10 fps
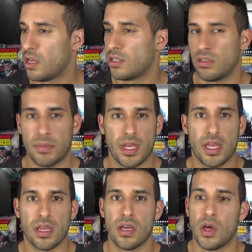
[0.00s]
So
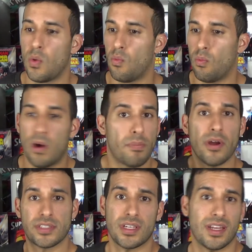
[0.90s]
meaning, one
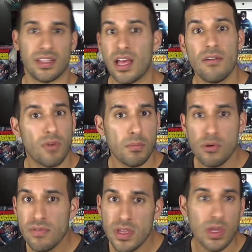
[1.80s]
person can love a
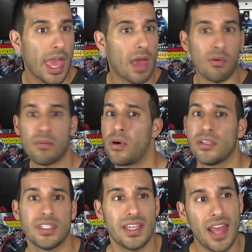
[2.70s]
movie and one
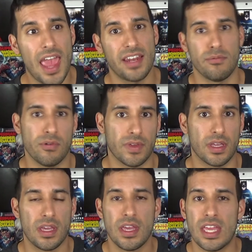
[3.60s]
person can hate a movie.